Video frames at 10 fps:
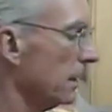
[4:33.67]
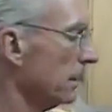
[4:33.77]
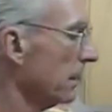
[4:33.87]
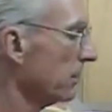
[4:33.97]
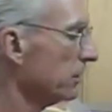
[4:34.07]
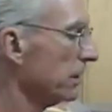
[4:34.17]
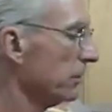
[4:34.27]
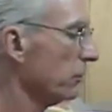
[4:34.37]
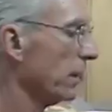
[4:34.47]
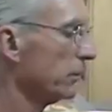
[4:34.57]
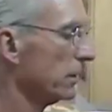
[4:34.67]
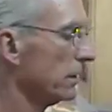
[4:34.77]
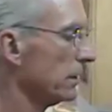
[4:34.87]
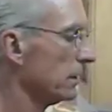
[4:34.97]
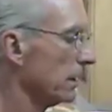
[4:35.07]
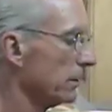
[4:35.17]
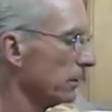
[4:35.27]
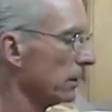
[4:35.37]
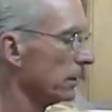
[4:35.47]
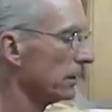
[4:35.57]
Another situation that
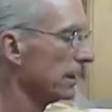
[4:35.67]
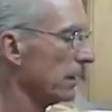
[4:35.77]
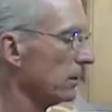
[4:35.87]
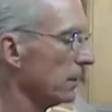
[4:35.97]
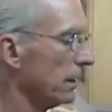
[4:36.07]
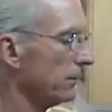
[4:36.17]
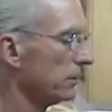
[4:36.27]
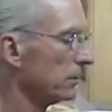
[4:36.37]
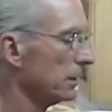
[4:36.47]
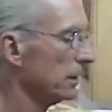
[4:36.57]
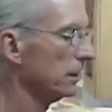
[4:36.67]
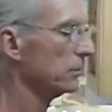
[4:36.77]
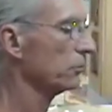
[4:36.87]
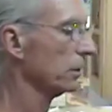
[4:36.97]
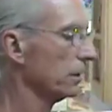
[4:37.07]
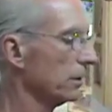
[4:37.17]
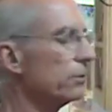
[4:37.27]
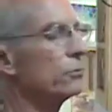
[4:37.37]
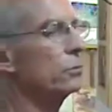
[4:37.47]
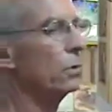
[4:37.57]
you're going to encounter obviously is drilling
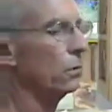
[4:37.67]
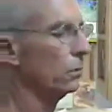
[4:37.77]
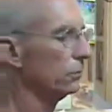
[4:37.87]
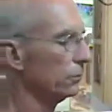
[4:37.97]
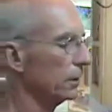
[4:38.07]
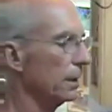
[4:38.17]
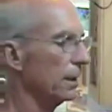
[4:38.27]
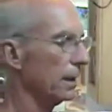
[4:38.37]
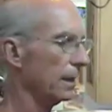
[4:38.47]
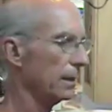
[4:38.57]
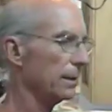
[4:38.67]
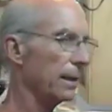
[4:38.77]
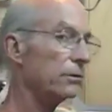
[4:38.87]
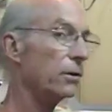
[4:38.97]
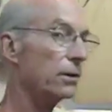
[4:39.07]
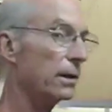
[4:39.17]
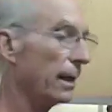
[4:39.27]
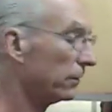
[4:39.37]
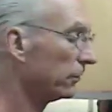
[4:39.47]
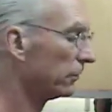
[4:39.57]
through holes, and that's our
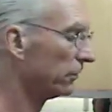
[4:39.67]
next